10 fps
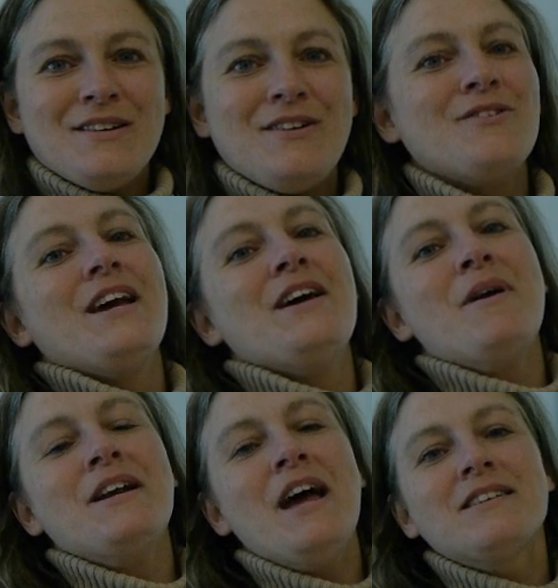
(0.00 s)
Okay,
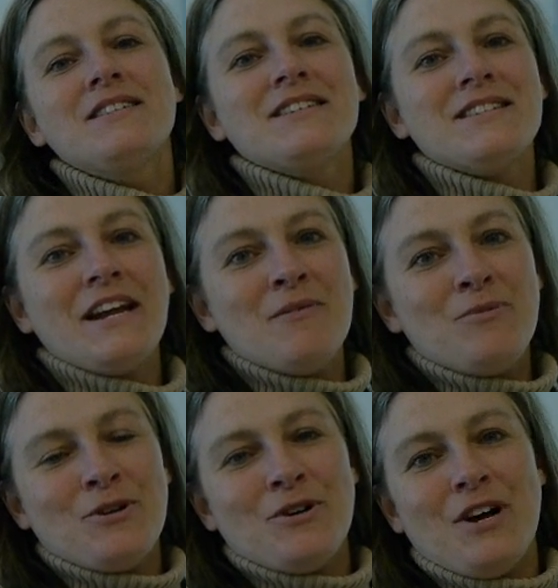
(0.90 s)
my next
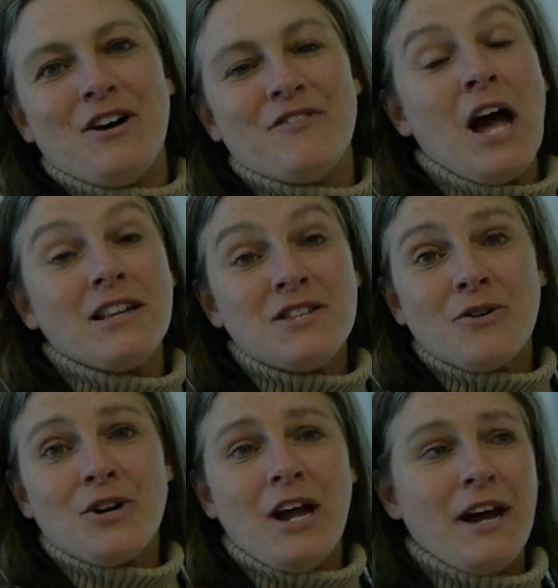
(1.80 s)
example of a not
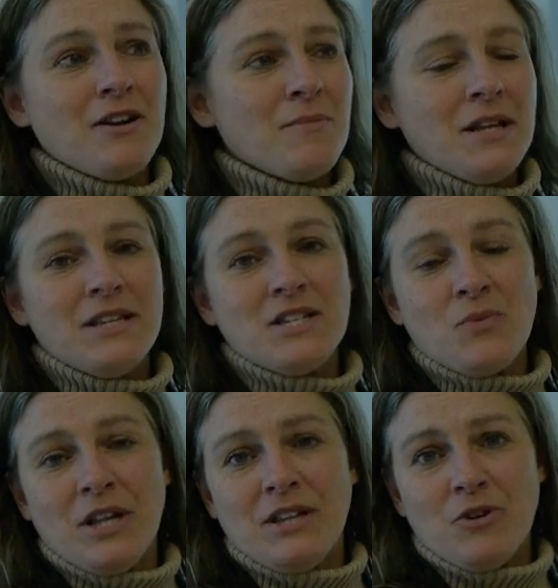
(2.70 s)
so good item, this
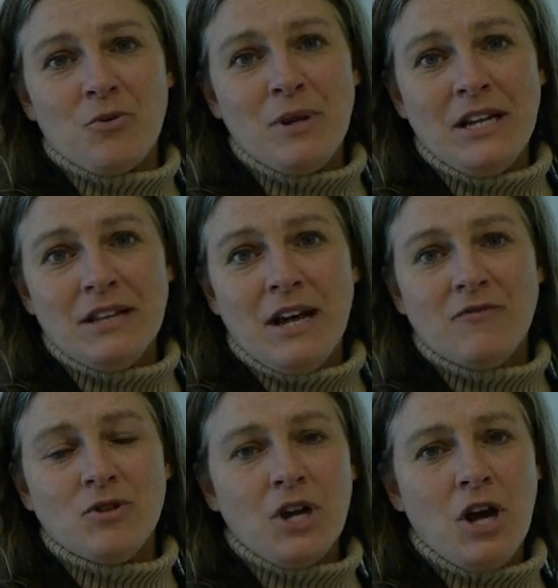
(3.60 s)
one at the intermediate
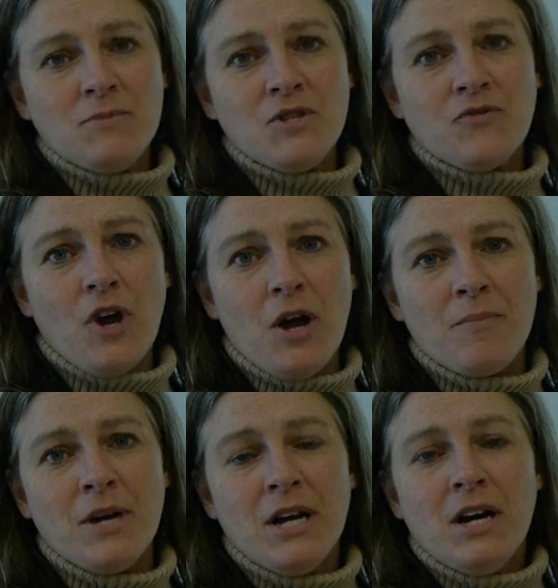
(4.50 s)
level, comes
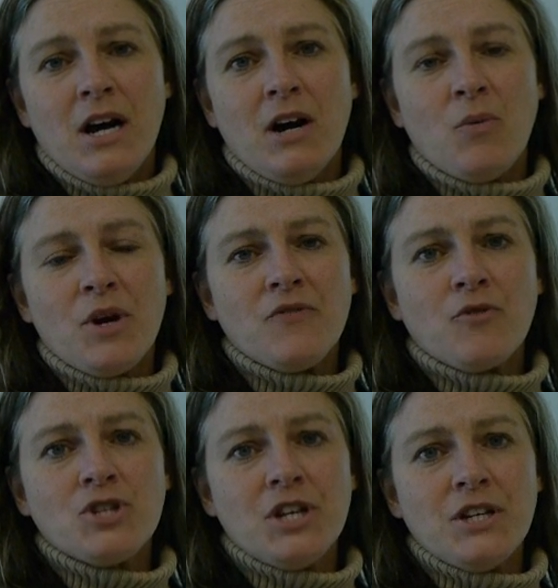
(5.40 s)
from one of the
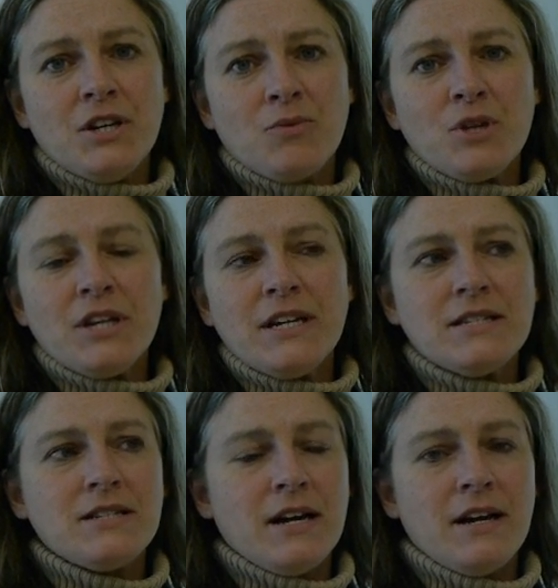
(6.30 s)
Virginia
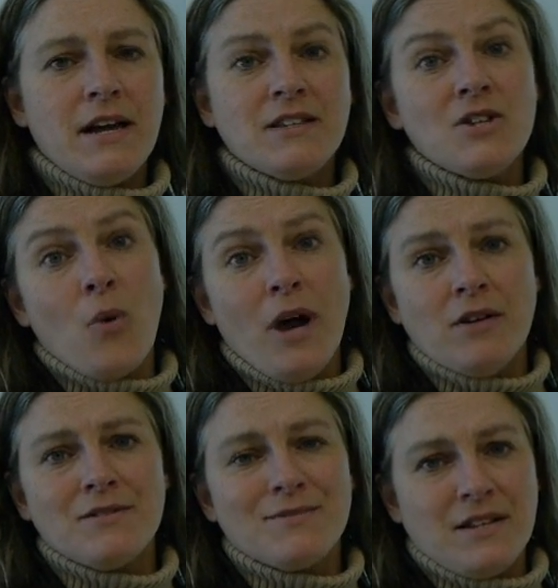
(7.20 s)
released
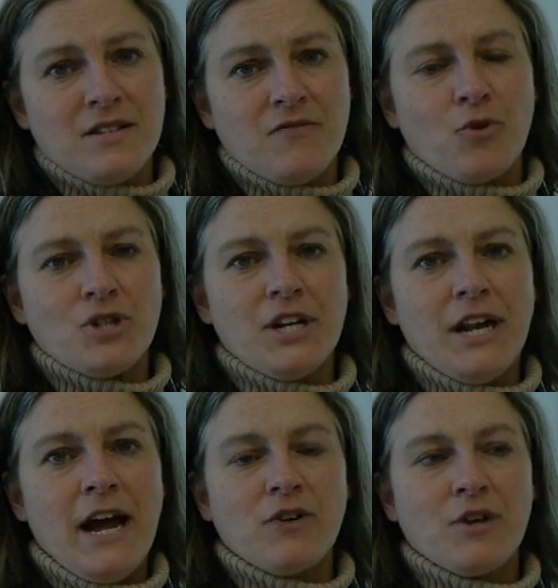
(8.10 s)
SOLs, yes,
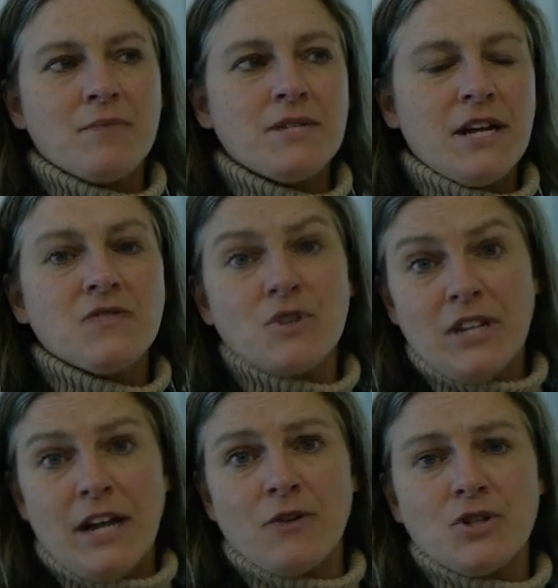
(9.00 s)
unfortunate acronym, stands for
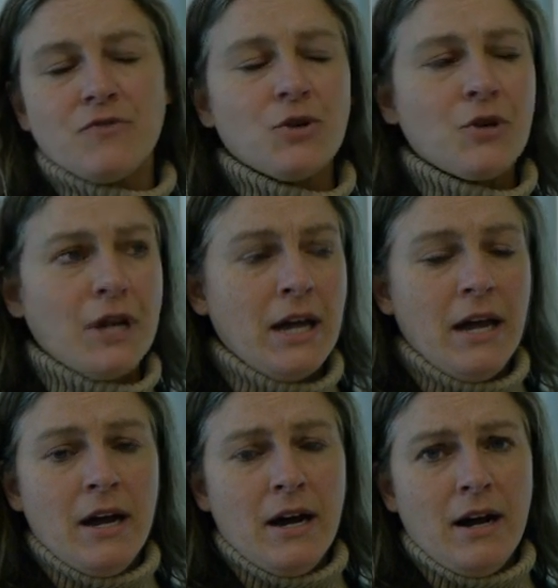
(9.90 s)
Standards of Learning,
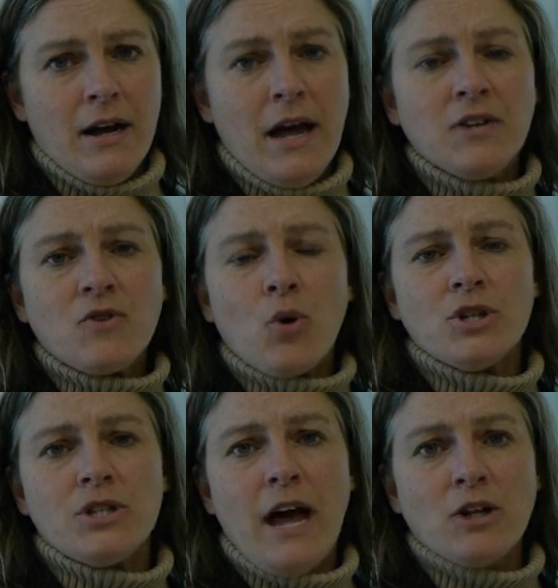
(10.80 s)
and of
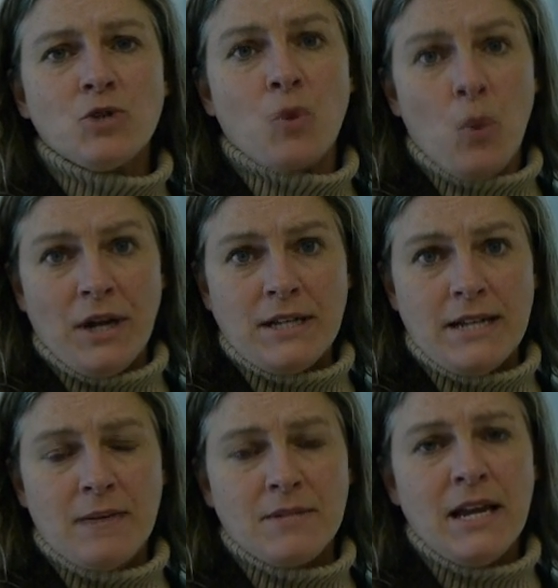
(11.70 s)
course Algebra 1 exams.